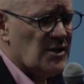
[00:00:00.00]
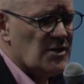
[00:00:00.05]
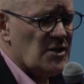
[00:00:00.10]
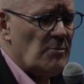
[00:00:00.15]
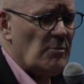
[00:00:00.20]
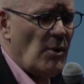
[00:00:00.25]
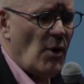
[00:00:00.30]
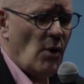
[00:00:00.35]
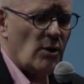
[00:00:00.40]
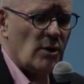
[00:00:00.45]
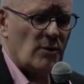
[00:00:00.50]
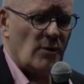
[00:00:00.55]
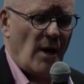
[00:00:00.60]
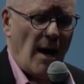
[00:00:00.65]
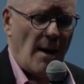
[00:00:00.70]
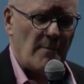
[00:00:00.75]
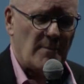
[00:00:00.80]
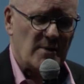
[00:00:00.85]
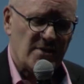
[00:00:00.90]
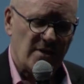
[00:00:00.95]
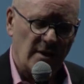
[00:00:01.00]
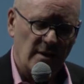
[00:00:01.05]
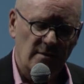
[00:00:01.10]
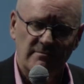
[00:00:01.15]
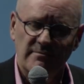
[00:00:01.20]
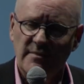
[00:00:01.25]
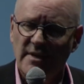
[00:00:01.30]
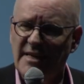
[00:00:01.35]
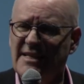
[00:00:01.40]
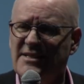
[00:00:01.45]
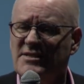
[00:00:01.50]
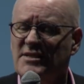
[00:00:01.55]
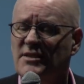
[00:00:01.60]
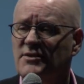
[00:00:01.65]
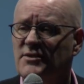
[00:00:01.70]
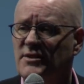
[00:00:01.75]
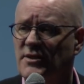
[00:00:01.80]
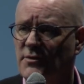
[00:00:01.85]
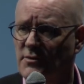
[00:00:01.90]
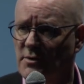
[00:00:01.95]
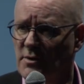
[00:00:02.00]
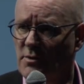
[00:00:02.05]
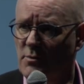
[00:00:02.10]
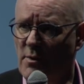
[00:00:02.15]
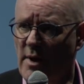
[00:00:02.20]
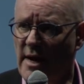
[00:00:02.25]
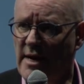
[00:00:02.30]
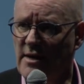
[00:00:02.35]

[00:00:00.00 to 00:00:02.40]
It's a polar opposite. It's a different